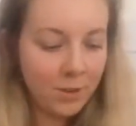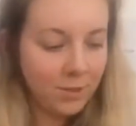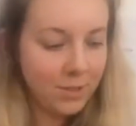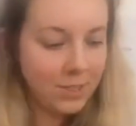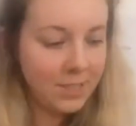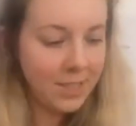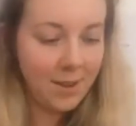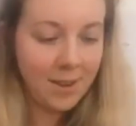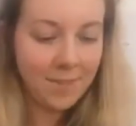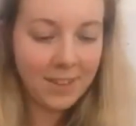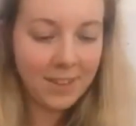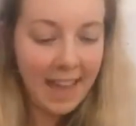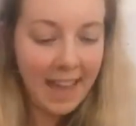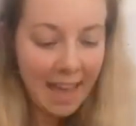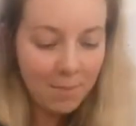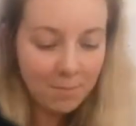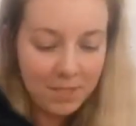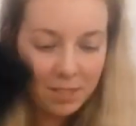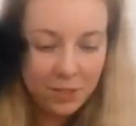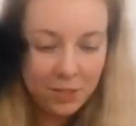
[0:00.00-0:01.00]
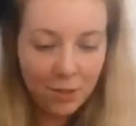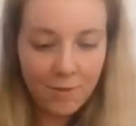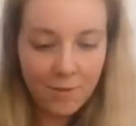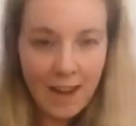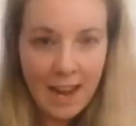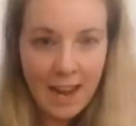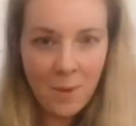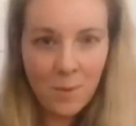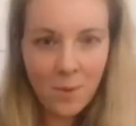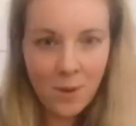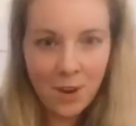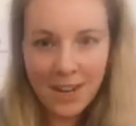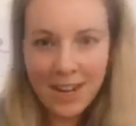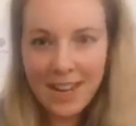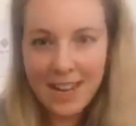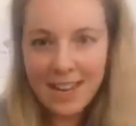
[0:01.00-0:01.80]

also I've kept this grey one